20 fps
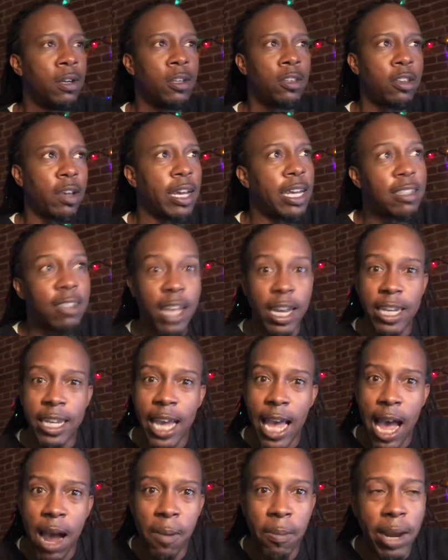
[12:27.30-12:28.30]
So he's like,
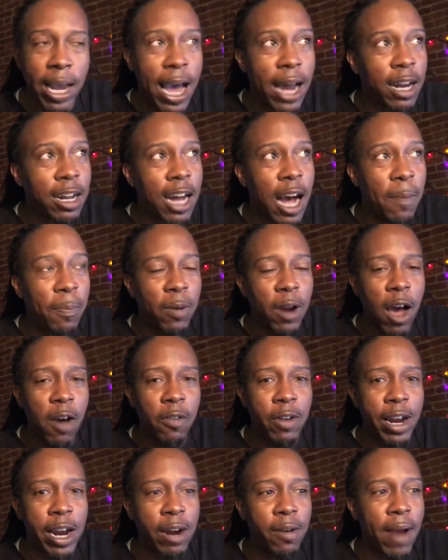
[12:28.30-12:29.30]
yeah, we got a couple
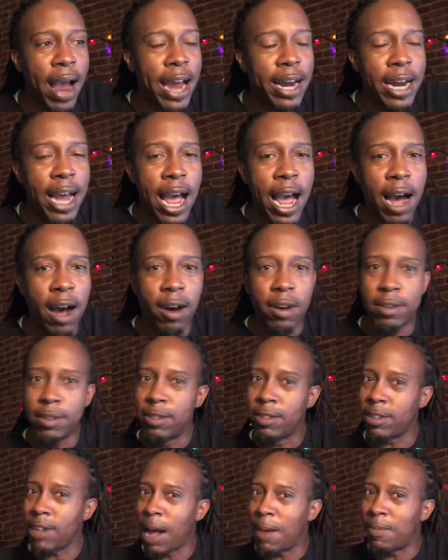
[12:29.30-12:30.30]
over here right now.
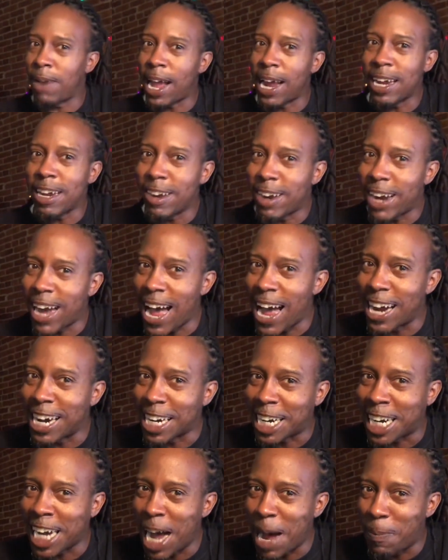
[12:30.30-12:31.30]
So I'm like, you got
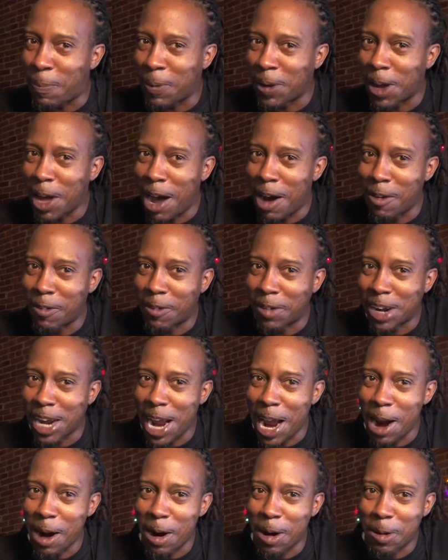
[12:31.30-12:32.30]
a couple over
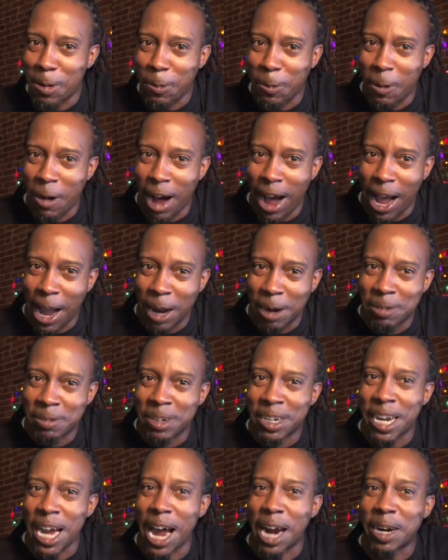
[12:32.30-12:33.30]
there or what?
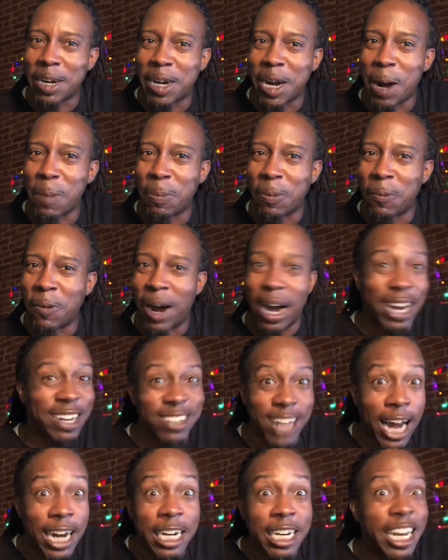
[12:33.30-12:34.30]
You got a couple what?
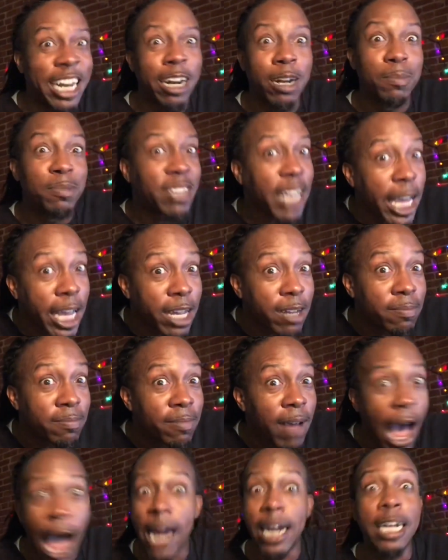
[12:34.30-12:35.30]
Because I need to hear him say
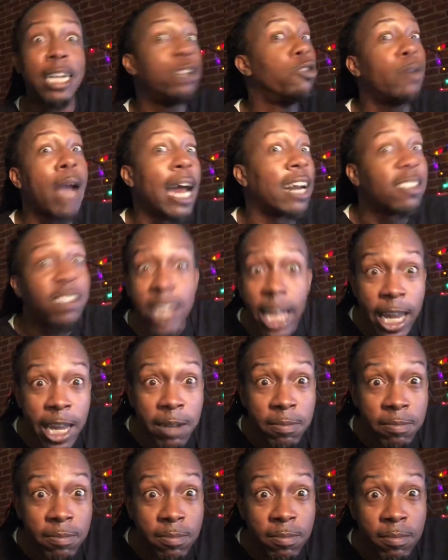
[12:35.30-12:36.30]
it. You got to say it.